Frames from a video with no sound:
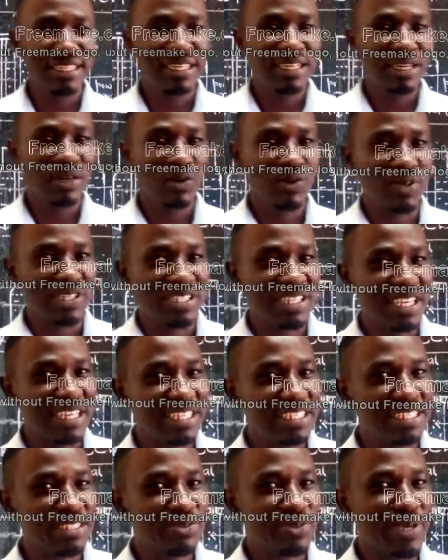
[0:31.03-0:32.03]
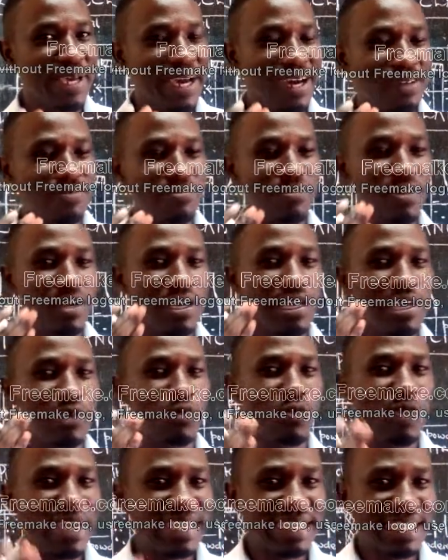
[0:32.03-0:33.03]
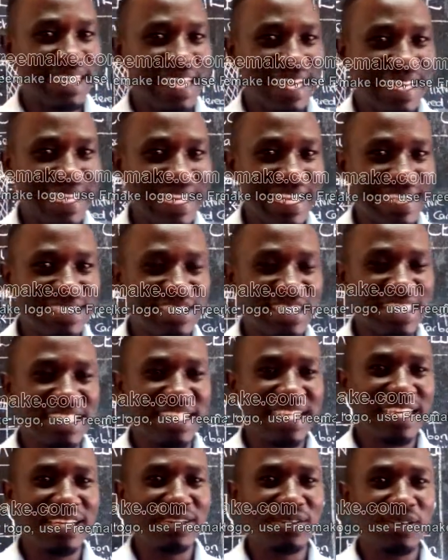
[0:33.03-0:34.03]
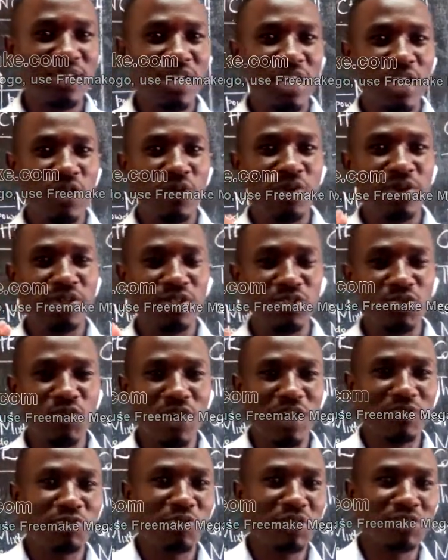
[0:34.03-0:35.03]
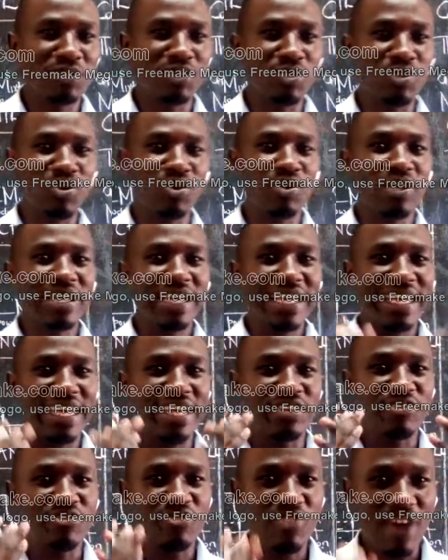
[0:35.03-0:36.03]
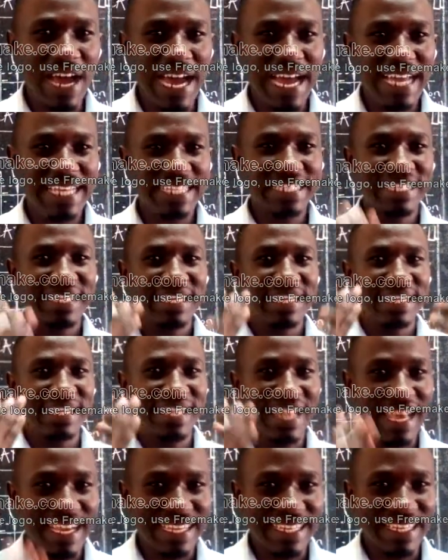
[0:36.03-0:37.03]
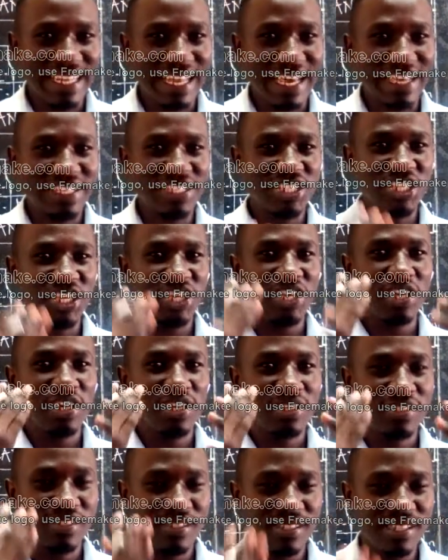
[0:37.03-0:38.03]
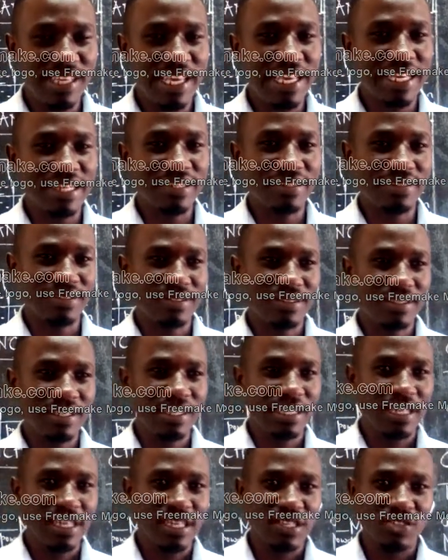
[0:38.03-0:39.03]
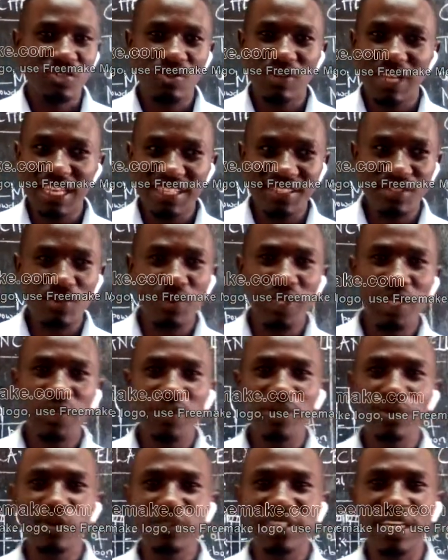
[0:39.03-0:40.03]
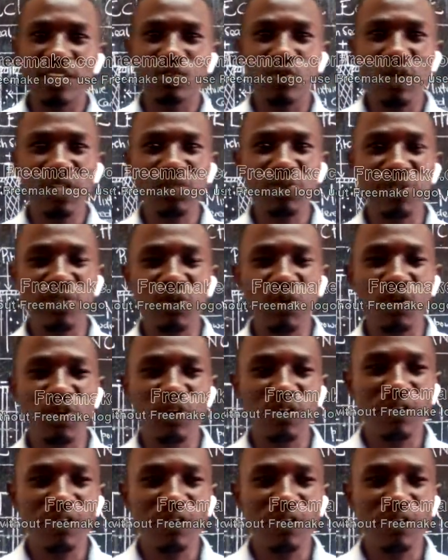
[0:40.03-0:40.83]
We said we have a wet Lagrange cell. We also have what we call a dry Lagrange cell. So last week we looked at what we call